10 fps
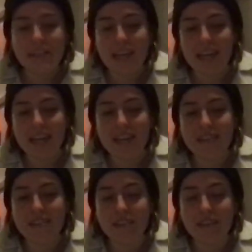that I
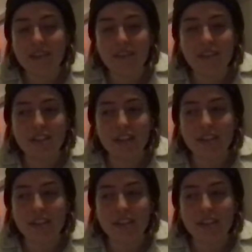would love to share,